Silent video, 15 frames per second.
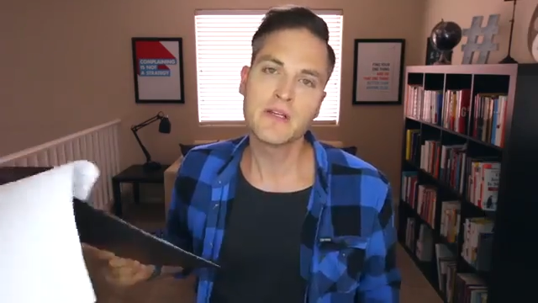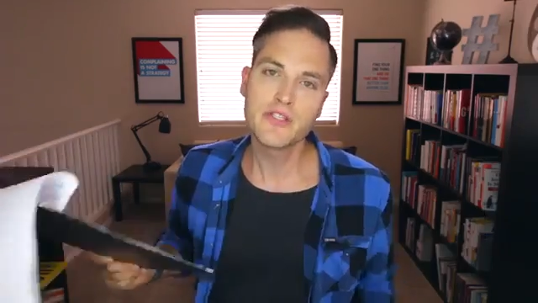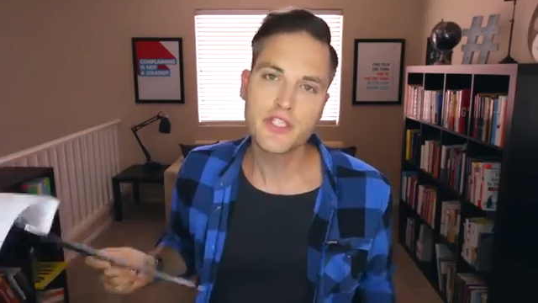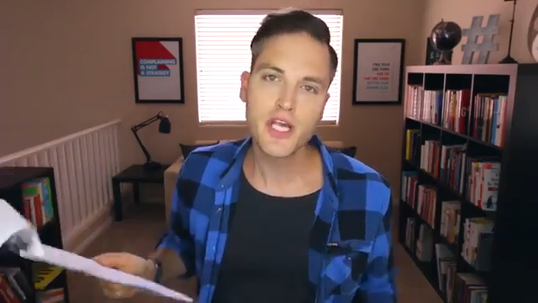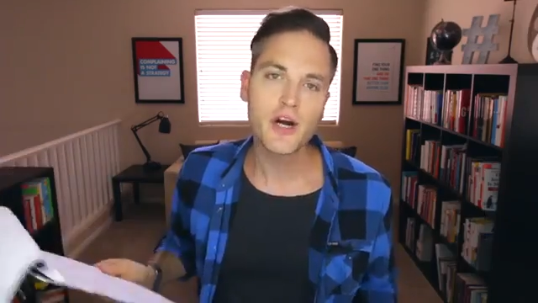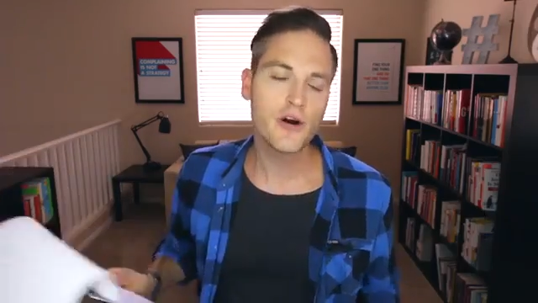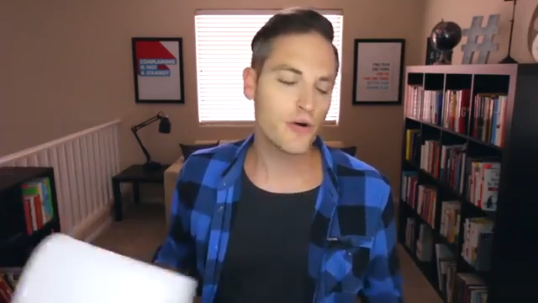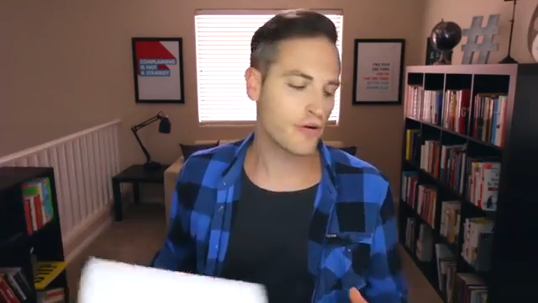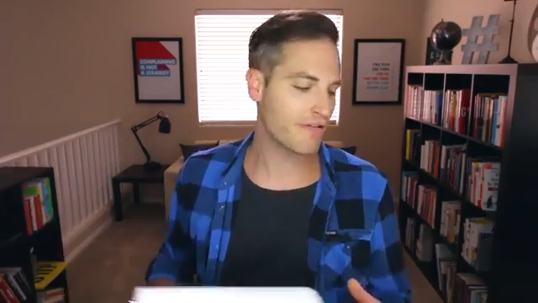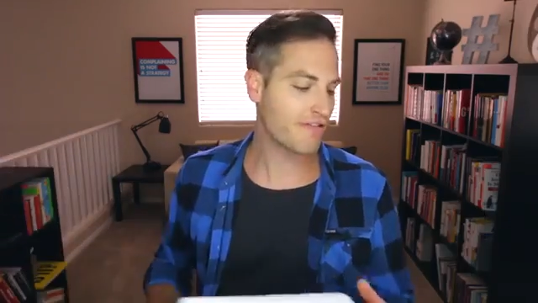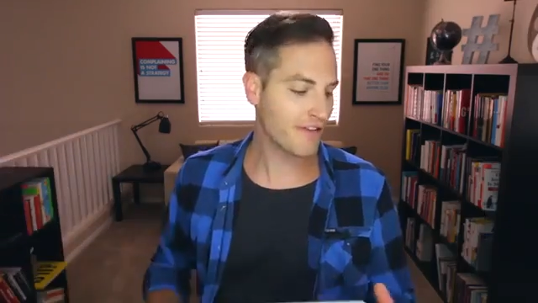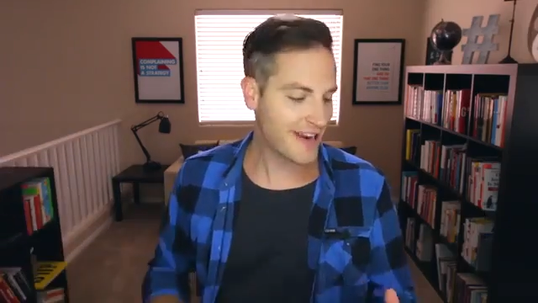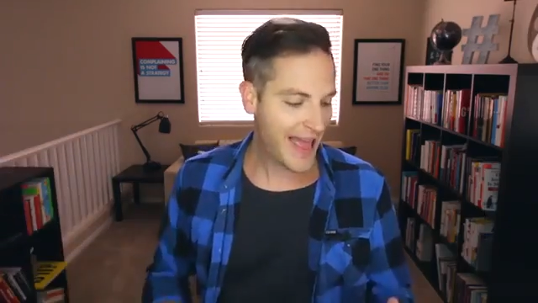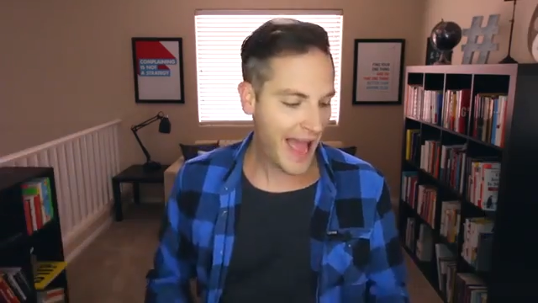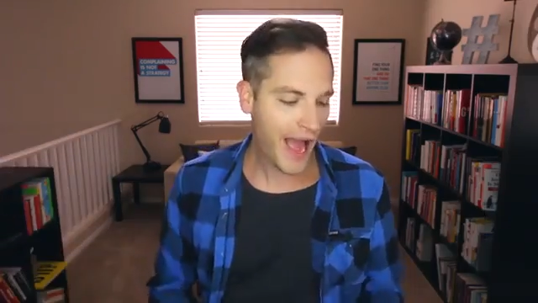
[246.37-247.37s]
So
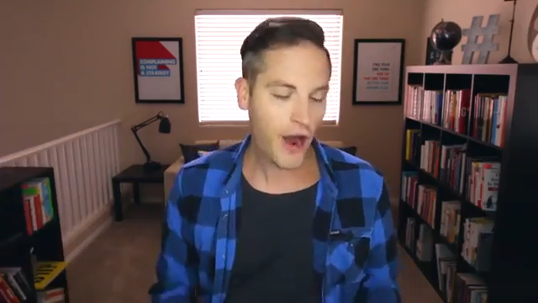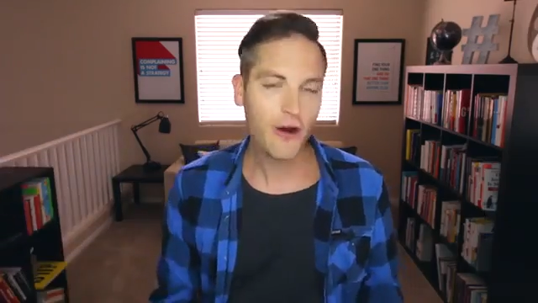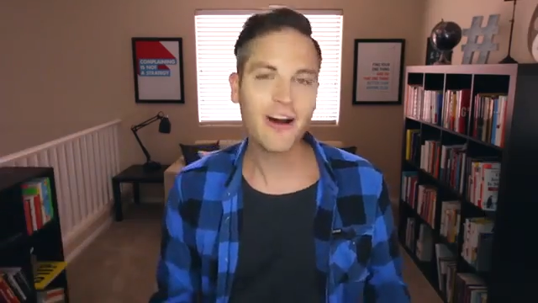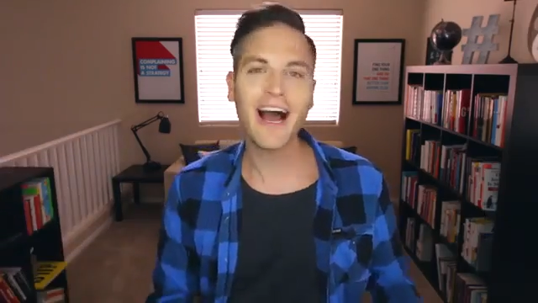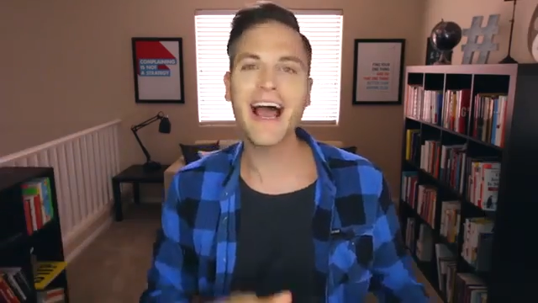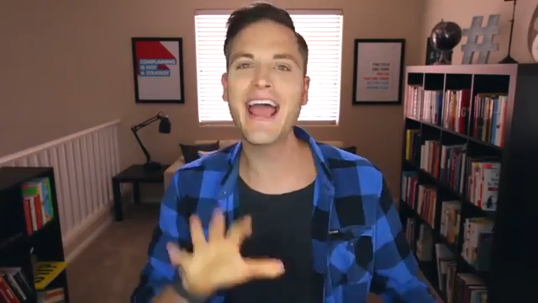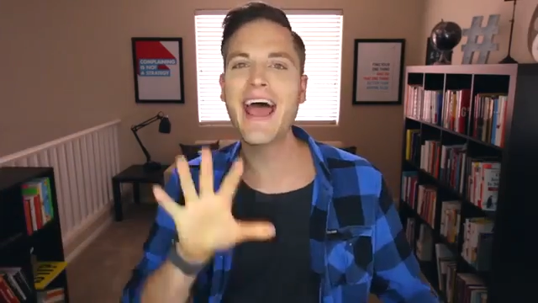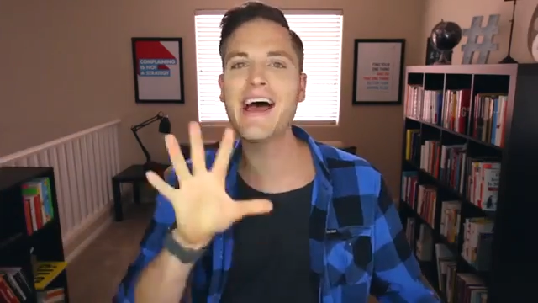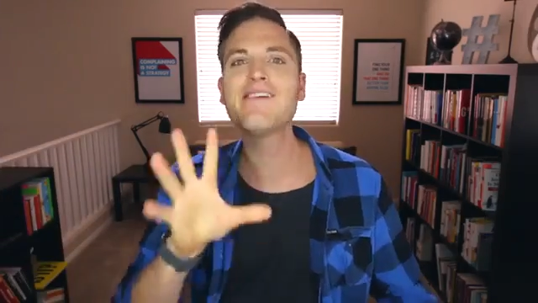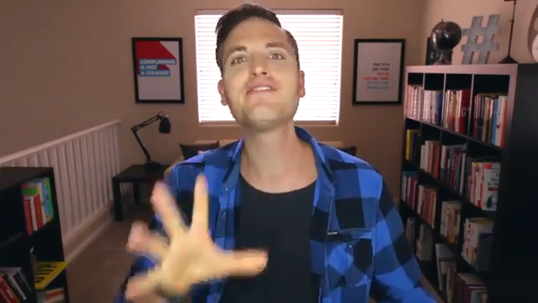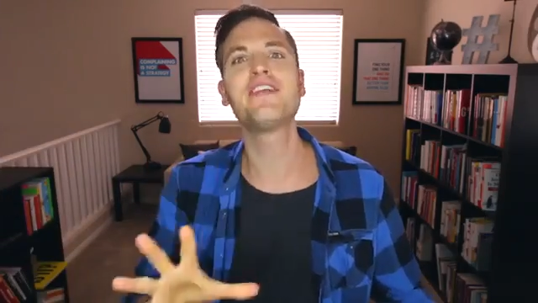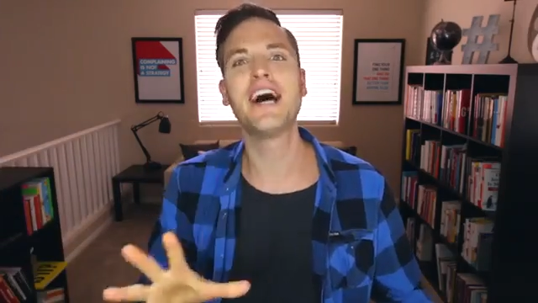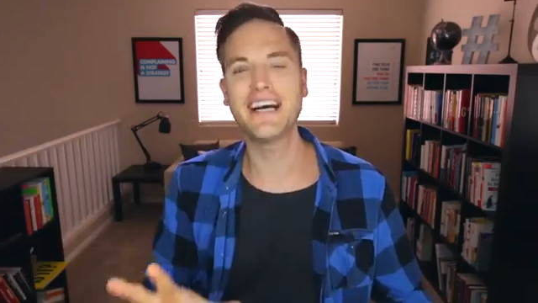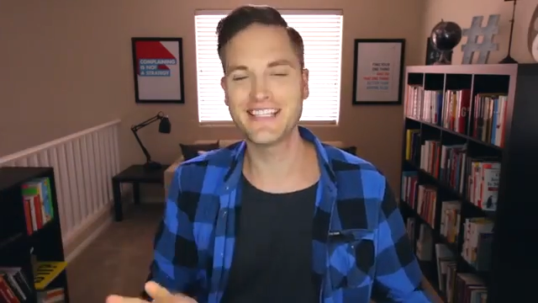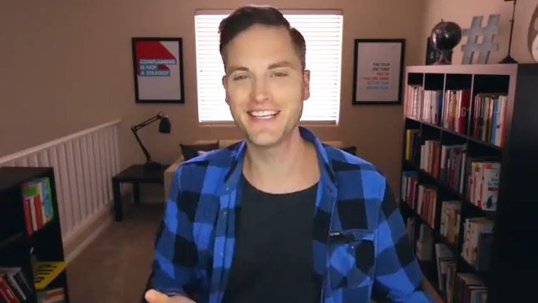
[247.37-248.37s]
for now, I
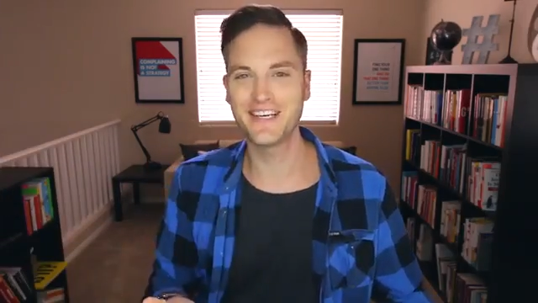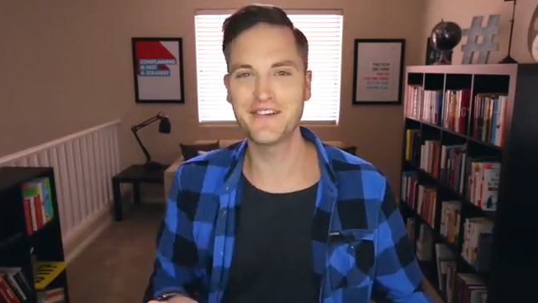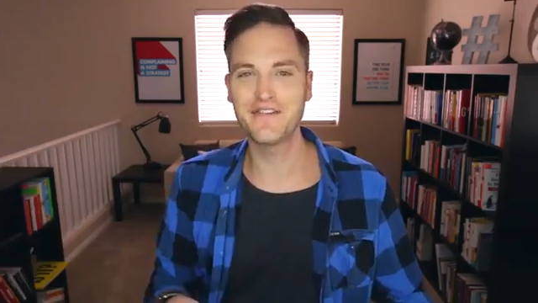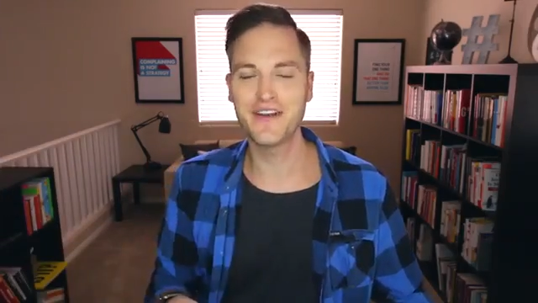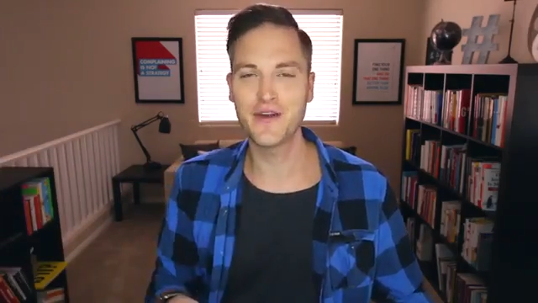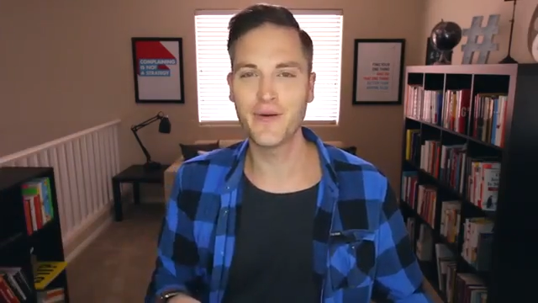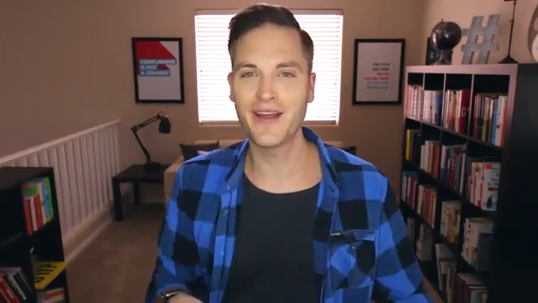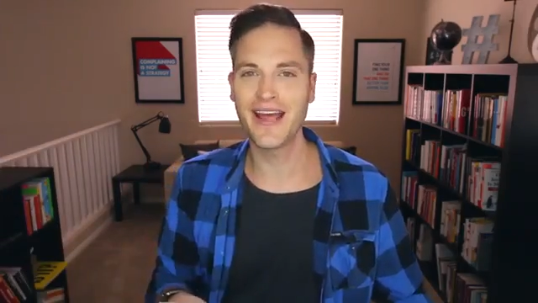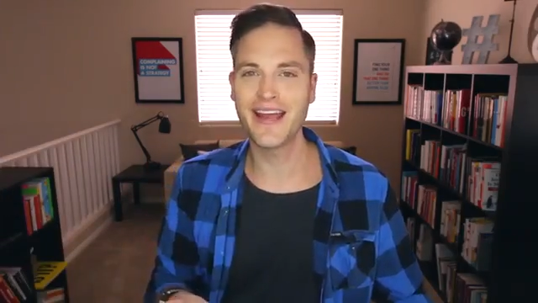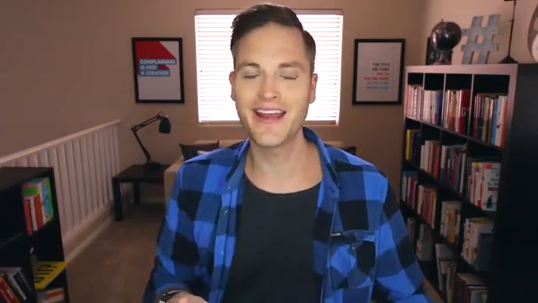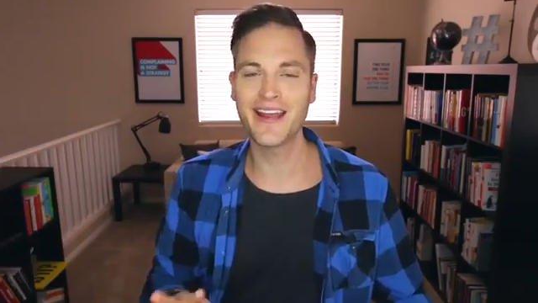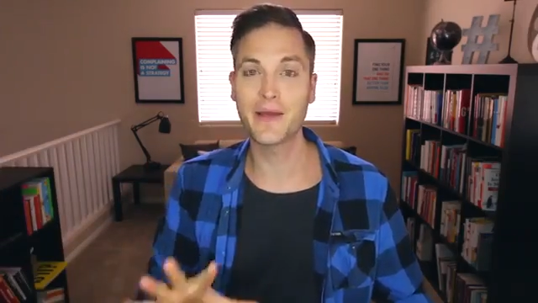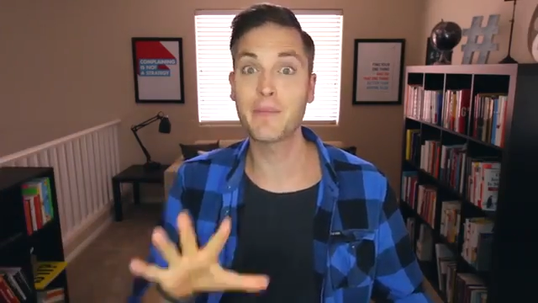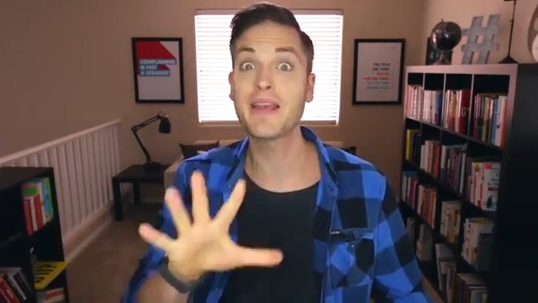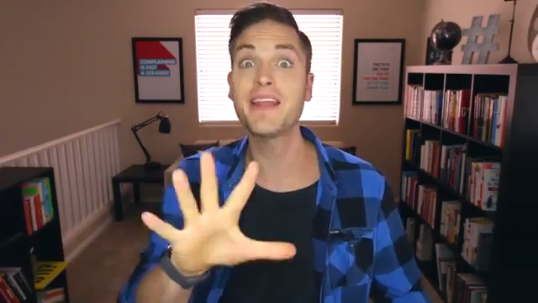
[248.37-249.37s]
have not done a video on editing,